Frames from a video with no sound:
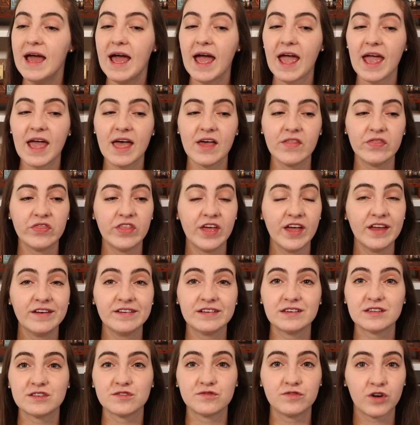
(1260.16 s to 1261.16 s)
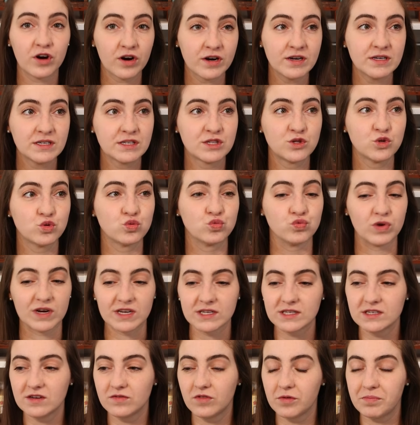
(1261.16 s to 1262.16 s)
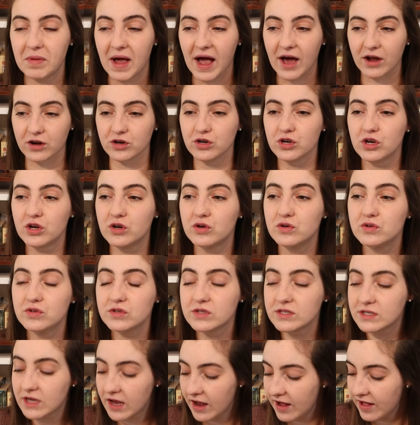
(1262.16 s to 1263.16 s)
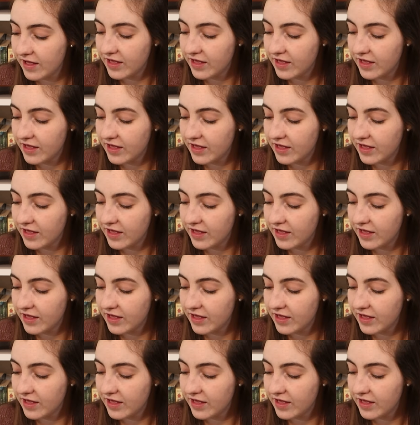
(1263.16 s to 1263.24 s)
And then as far as the rest of the pattern goes,